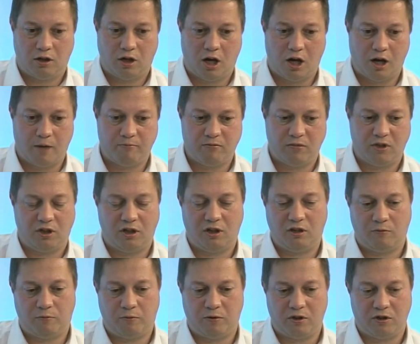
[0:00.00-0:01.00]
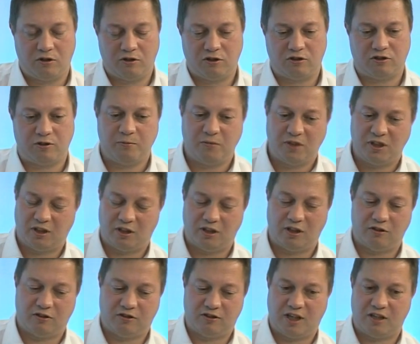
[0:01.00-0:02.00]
There's